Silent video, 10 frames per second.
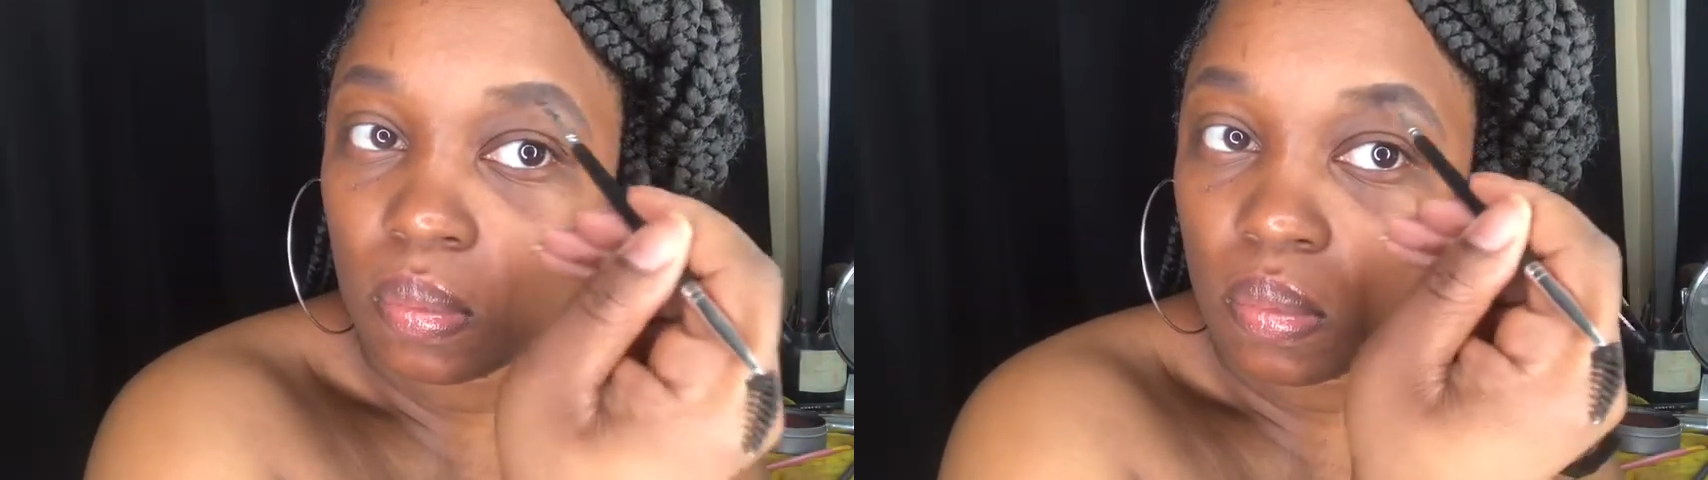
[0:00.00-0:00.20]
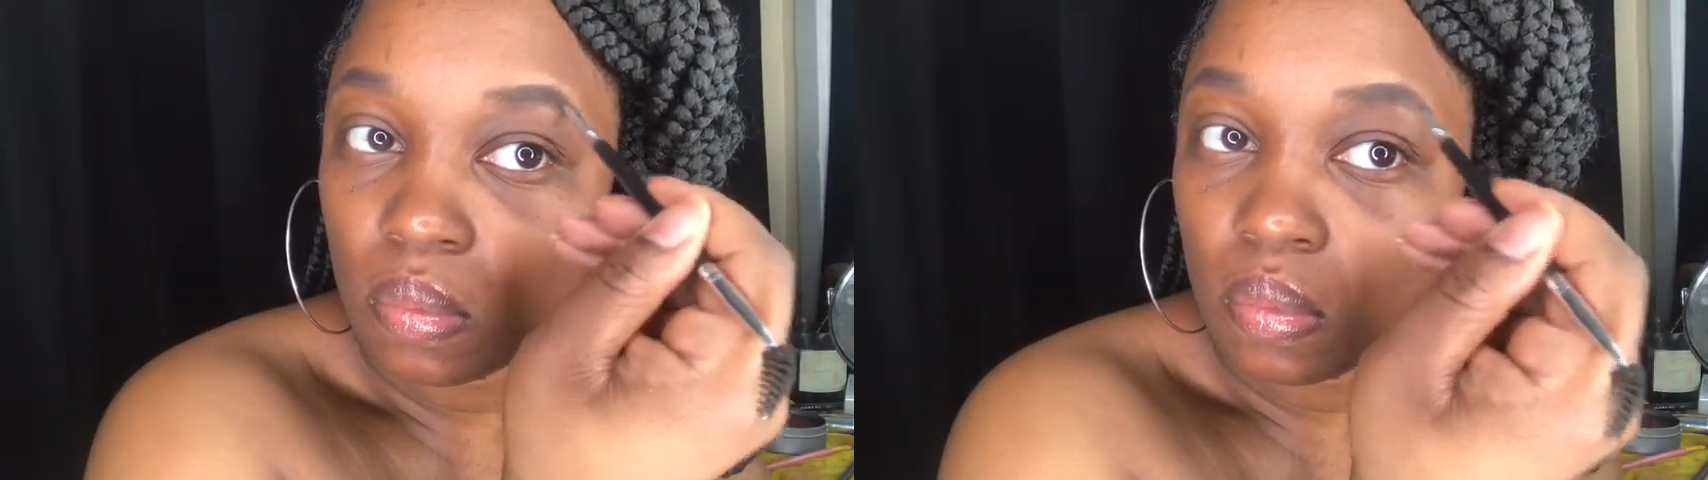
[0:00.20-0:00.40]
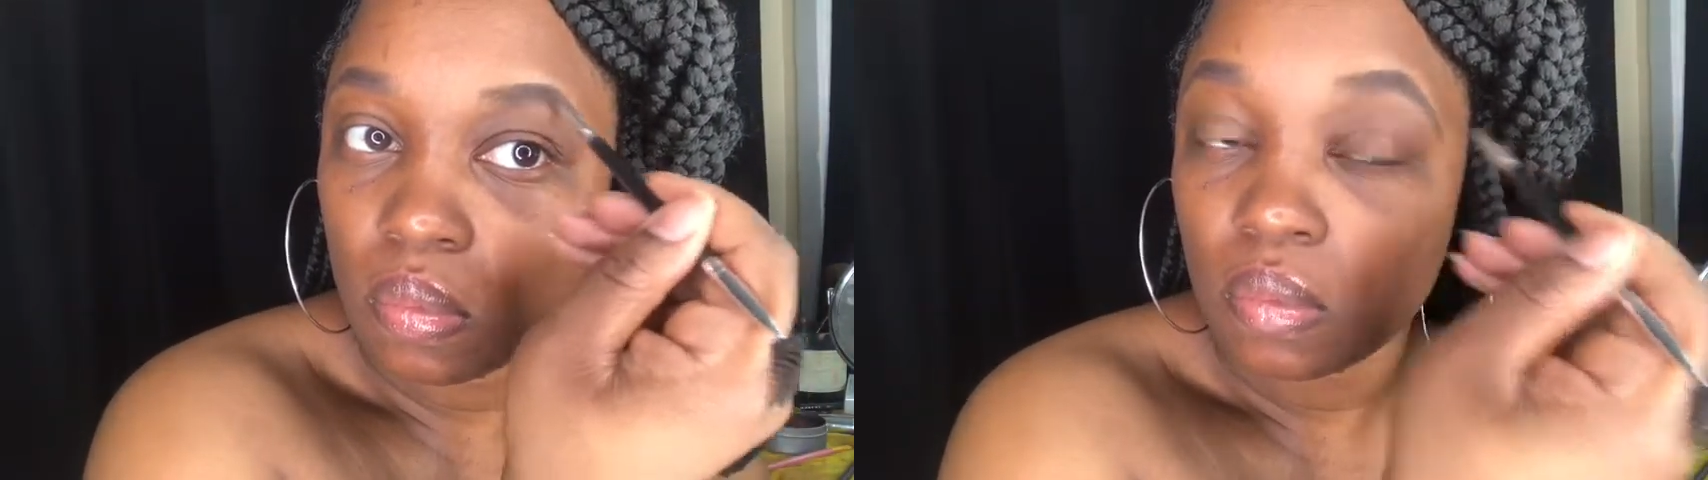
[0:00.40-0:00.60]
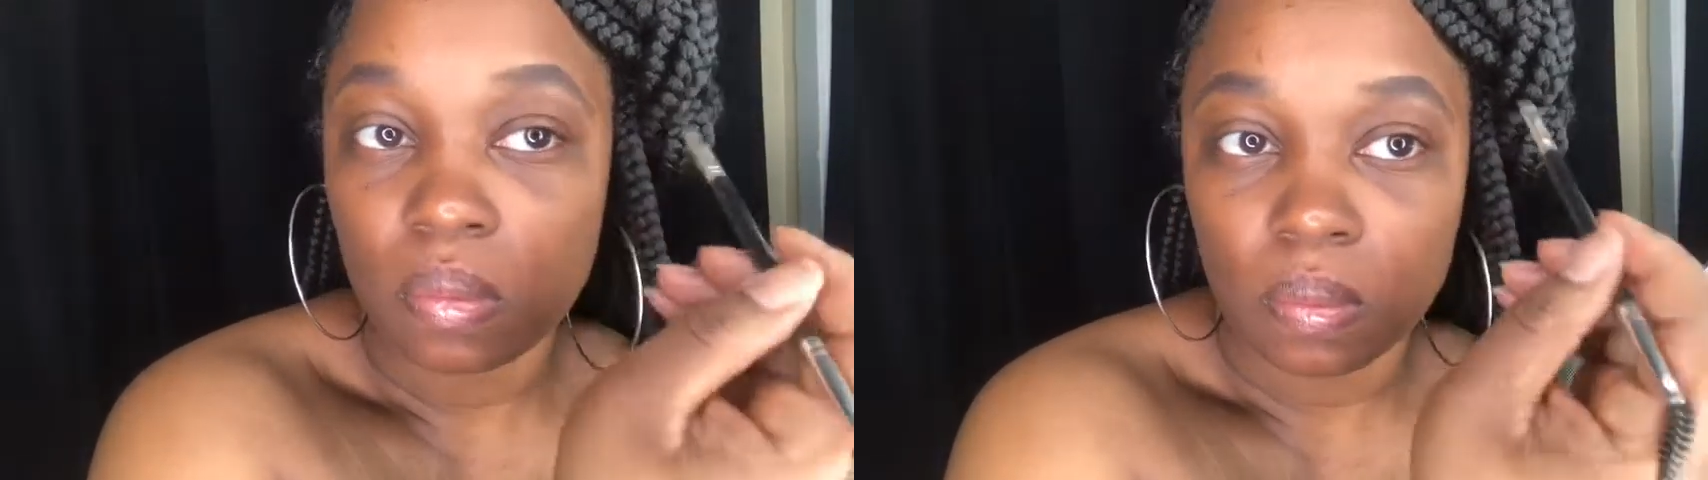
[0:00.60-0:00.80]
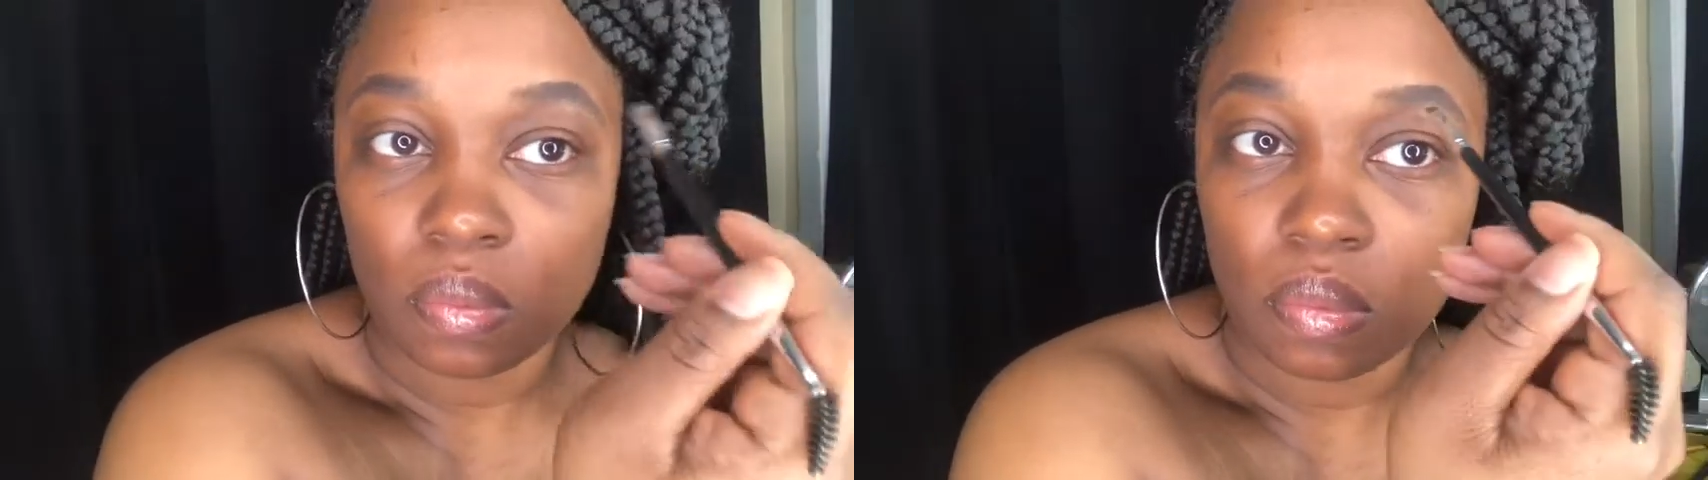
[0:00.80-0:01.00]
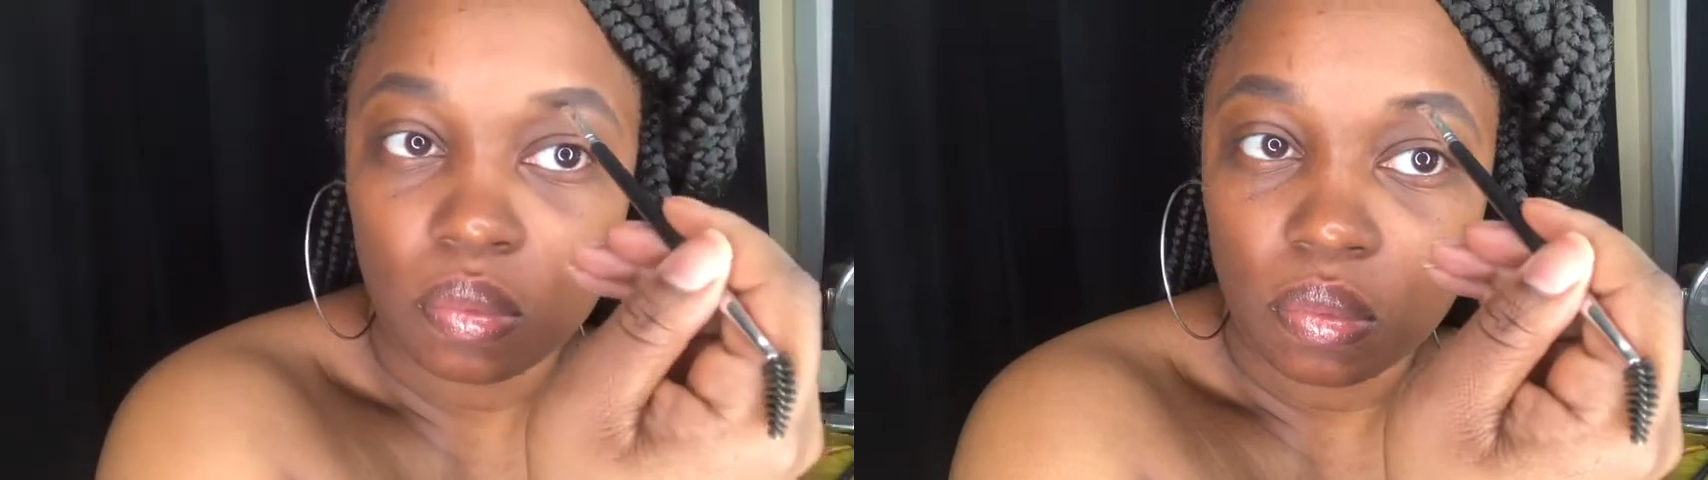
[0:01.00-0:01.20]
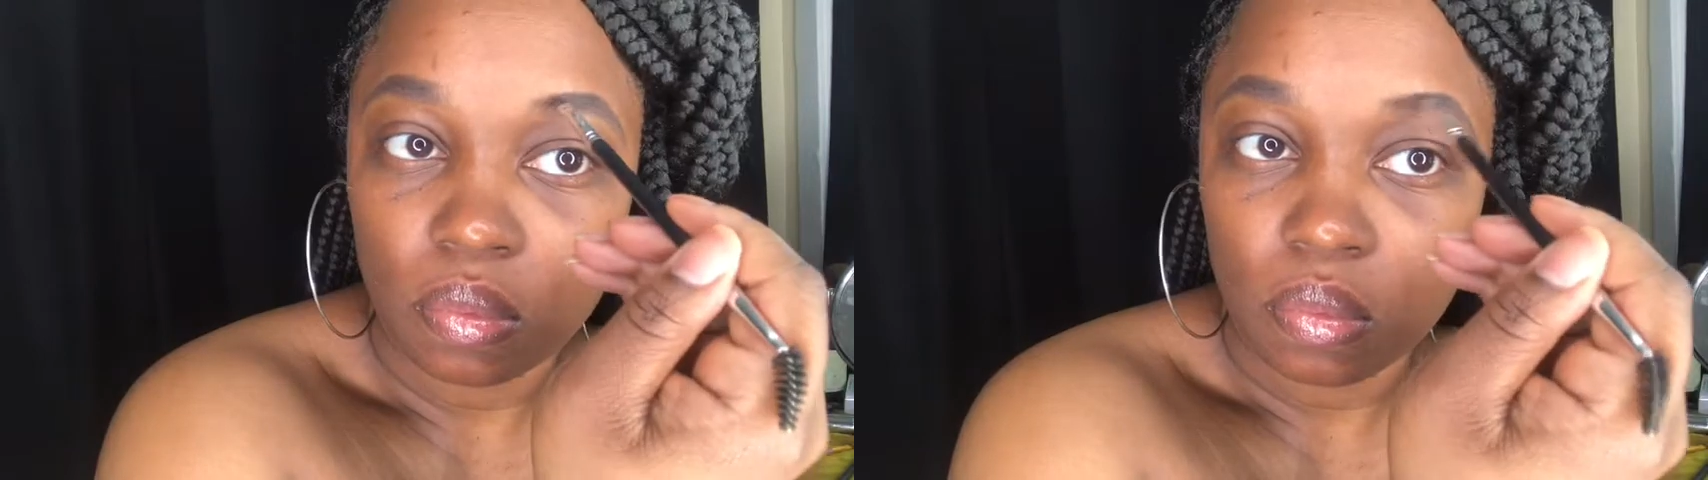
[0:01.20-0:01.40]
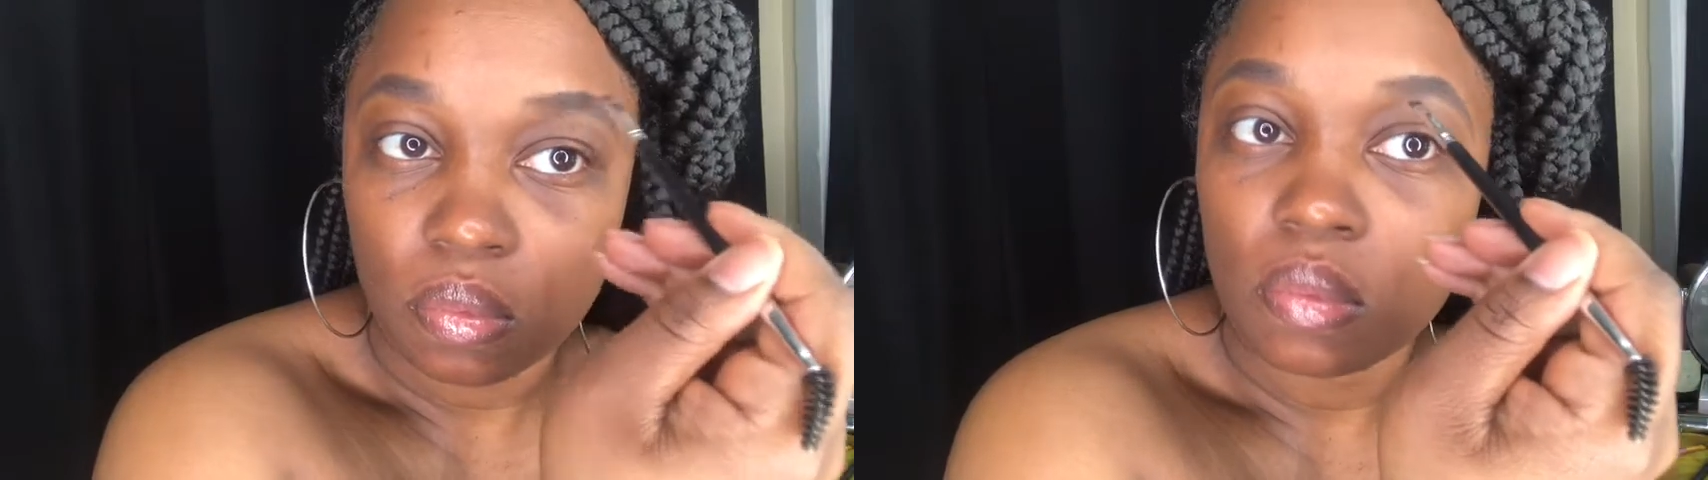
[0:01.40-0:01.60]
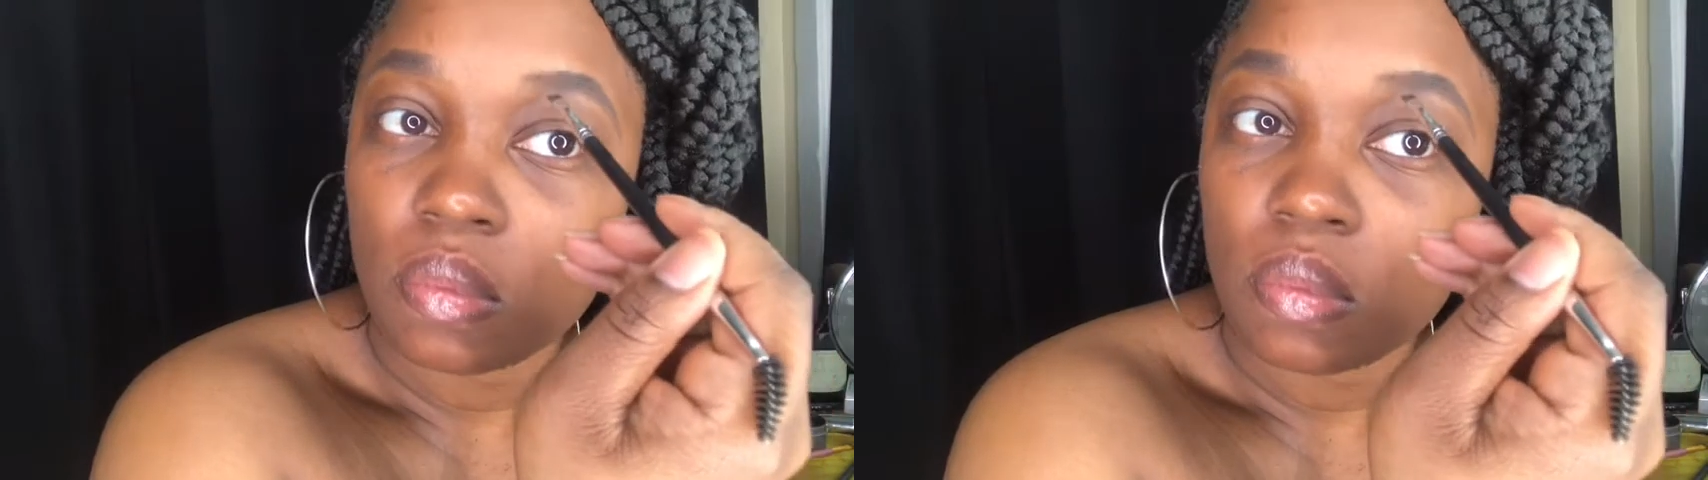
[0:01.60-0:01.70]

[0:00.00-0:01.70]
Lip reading: Unless they look absolutely ridiculous.